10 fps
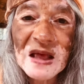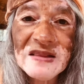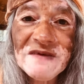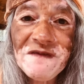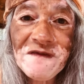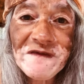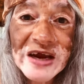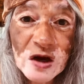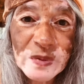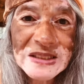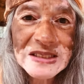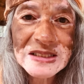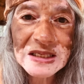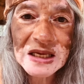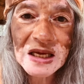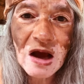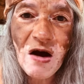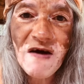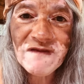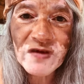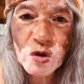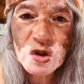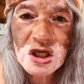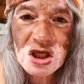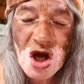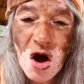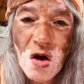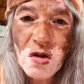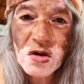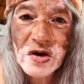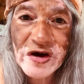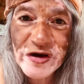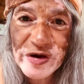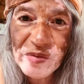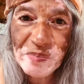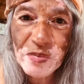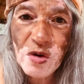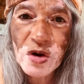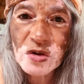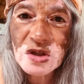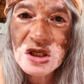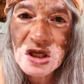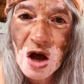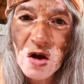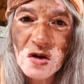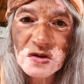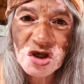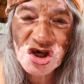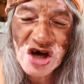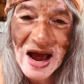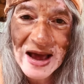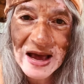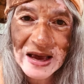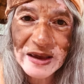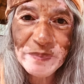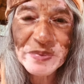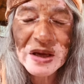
the frequency of your soul group or your soul tribe